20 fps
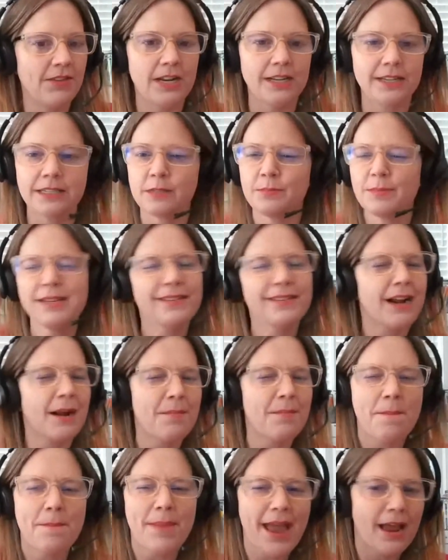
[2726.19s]
It doesn't mean that I'm
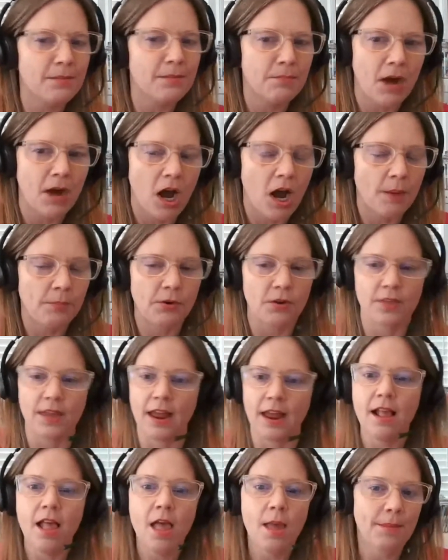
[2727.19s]
a bad mom or
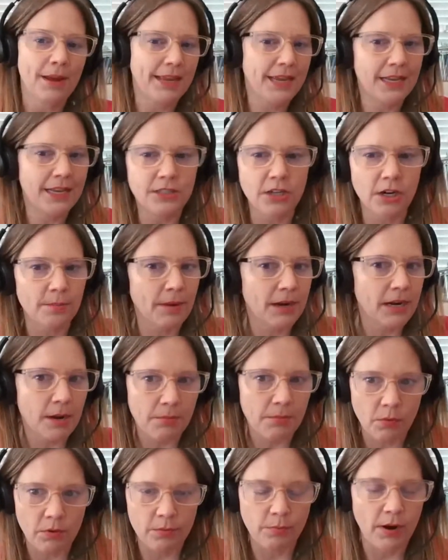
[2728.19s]
that my kids aren't my
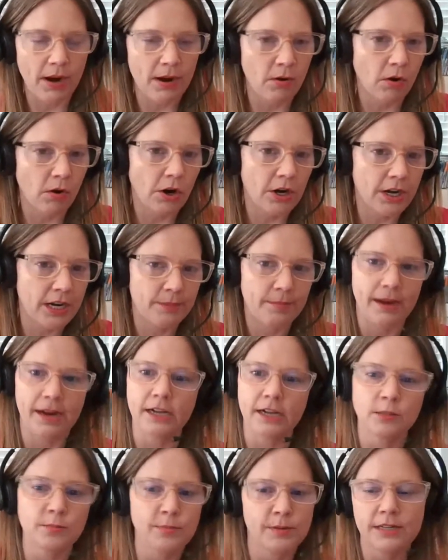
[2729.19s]
number one priority and my
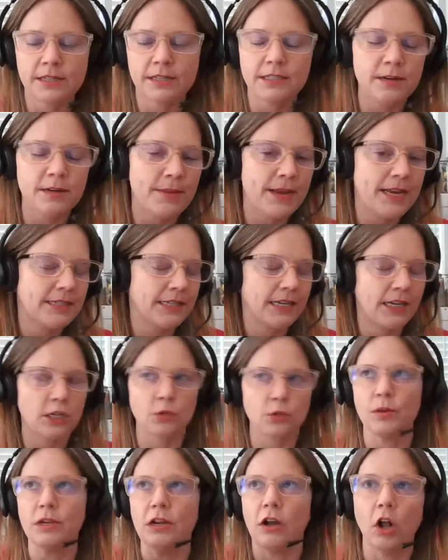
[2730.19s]
husband isn't amazing because
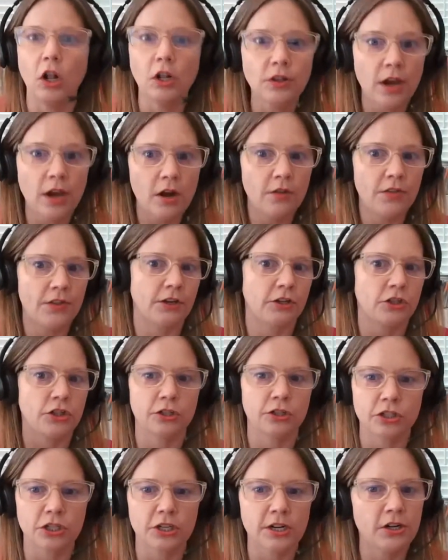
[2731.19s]
we all know that your
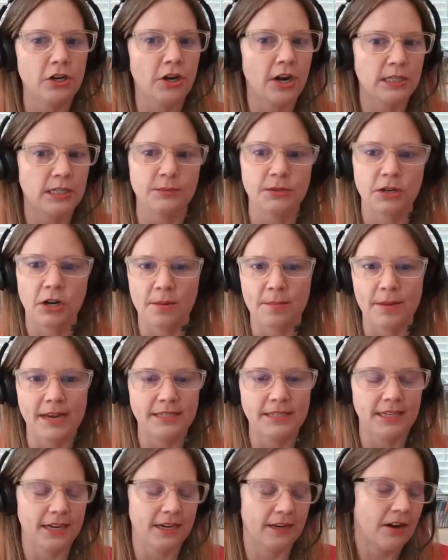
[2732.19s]
children and your husband are
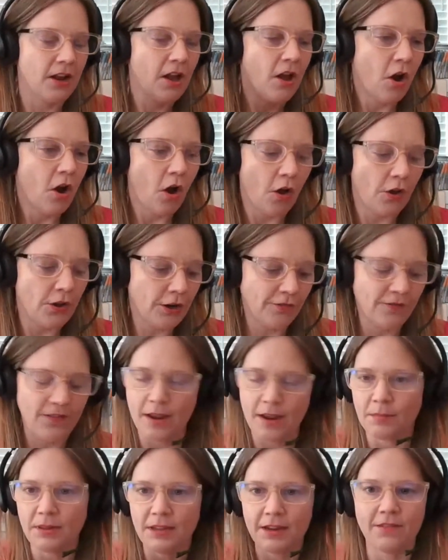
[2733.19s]
amazing and all your
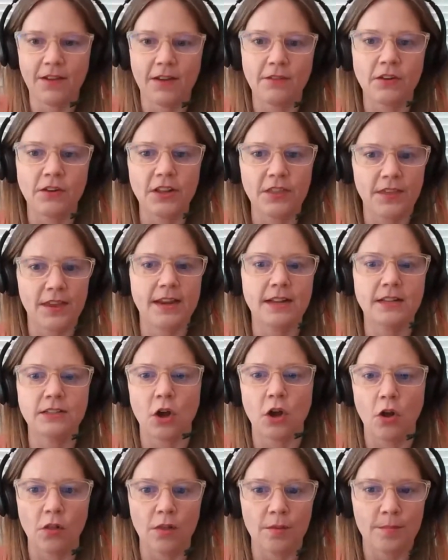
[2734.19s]
family of everything is
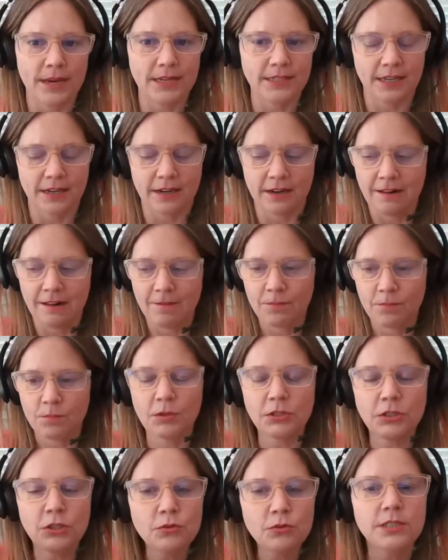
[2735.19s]
all amazing.
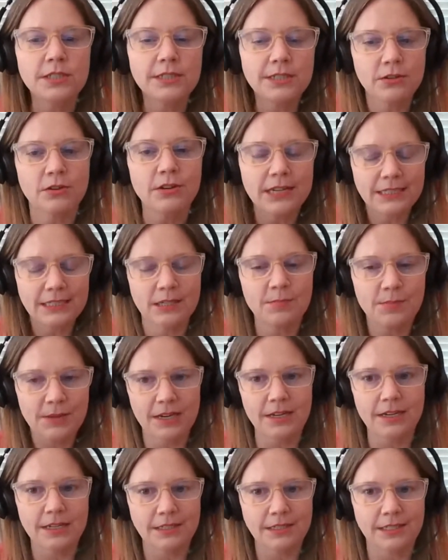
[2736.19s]
But you still get to be
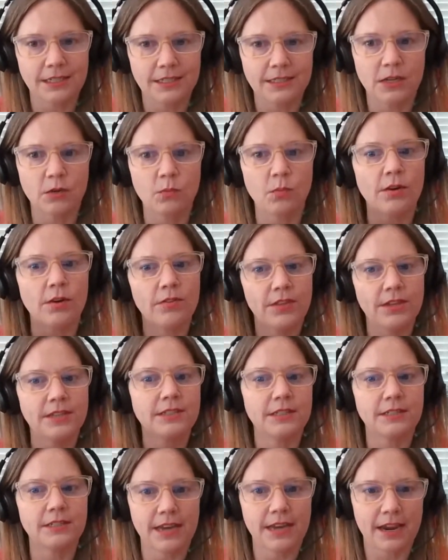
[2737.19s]
in a season where this
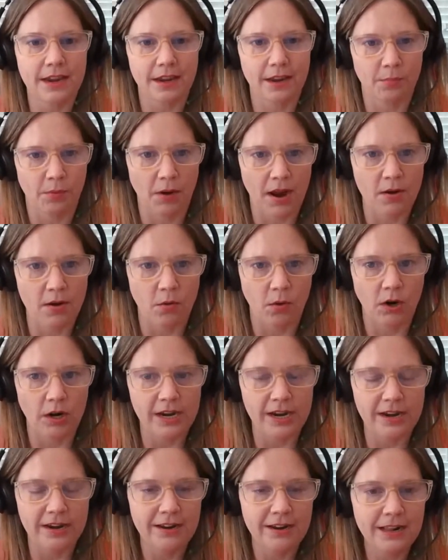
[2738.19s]
is taking
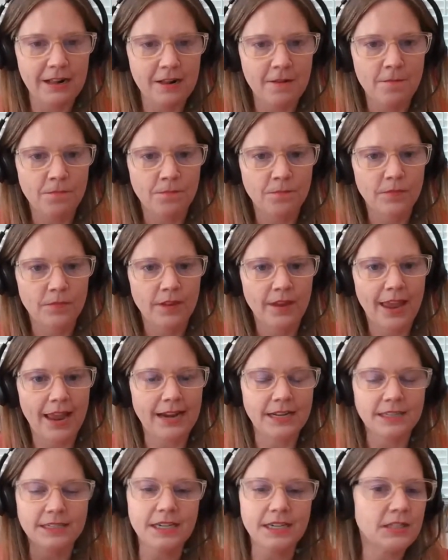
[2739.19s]
priority.
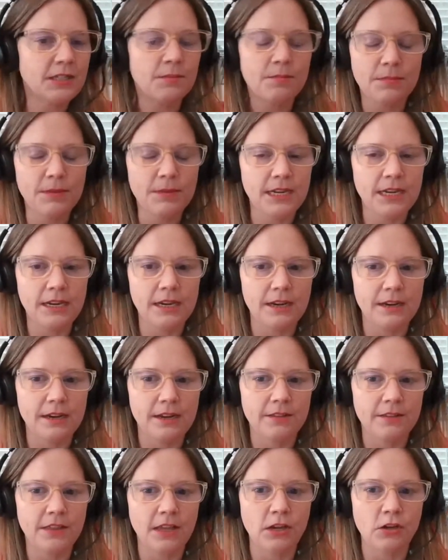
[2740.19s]
And it doesn't mean
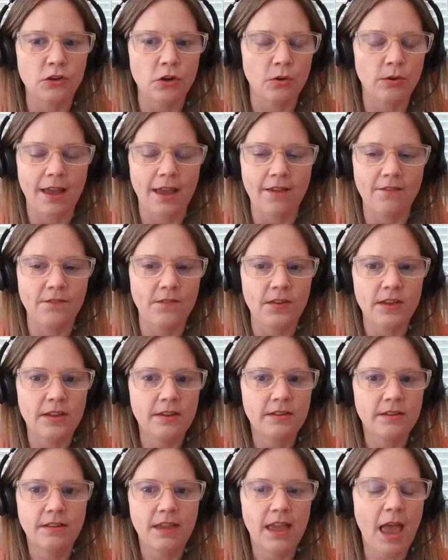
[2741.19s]
that you don't have
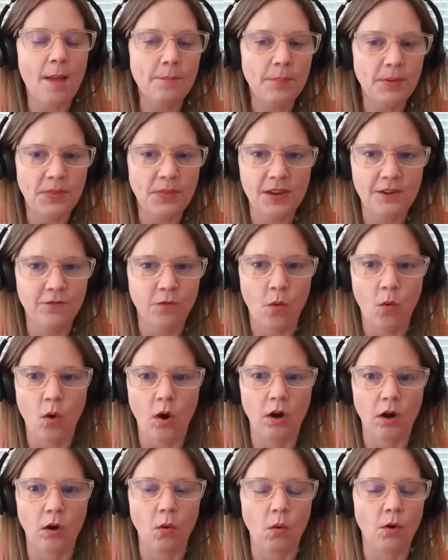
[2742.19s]
empathy
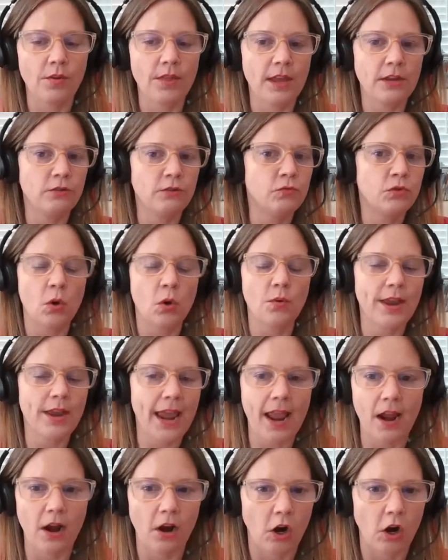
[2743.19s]
for or that you don't
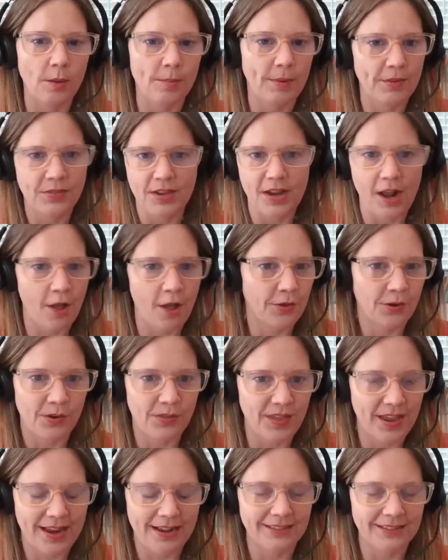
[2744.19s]
care about the other
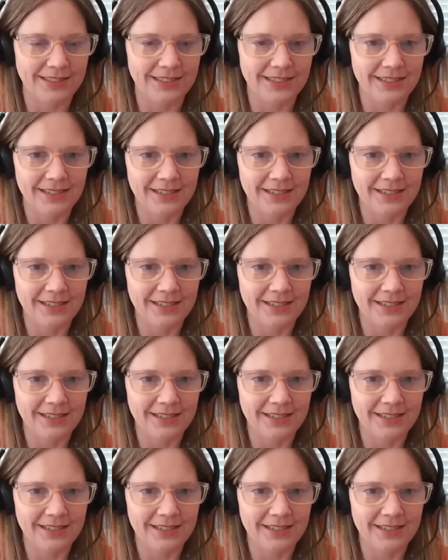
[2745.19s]
things.